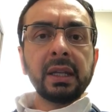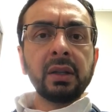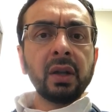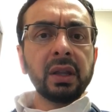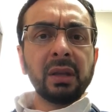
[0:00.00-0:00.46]

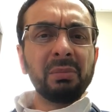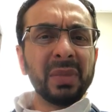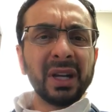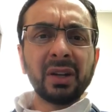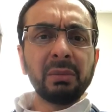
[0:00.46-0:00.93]
not the
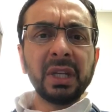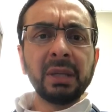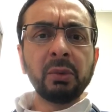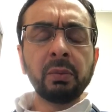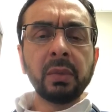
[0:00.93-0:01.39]
bare
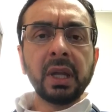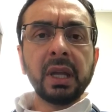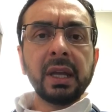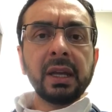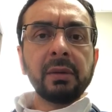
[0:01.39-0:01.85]
minimum,
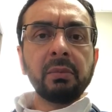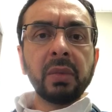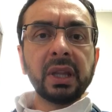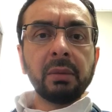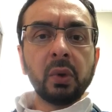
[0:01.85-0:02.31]
but the